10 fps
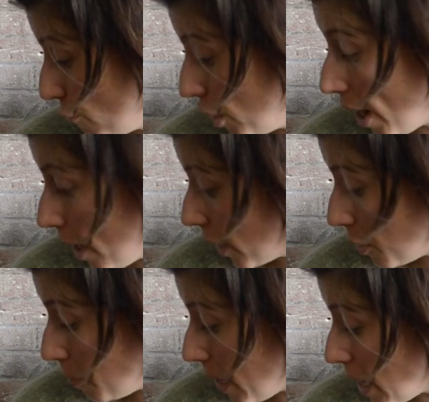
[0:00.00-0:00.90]
So yeah, I'm
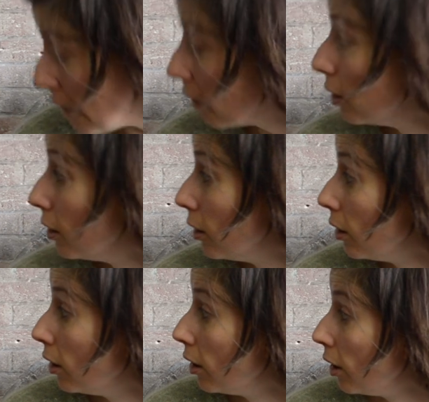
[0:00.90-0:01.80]
going to be
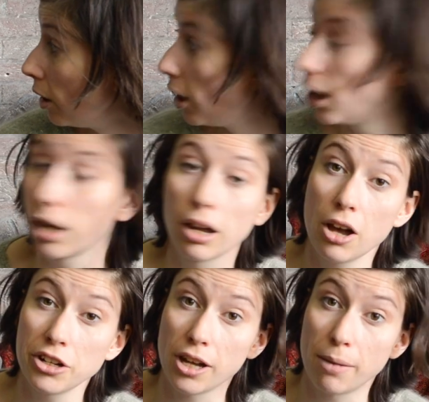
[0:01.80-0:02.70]
carding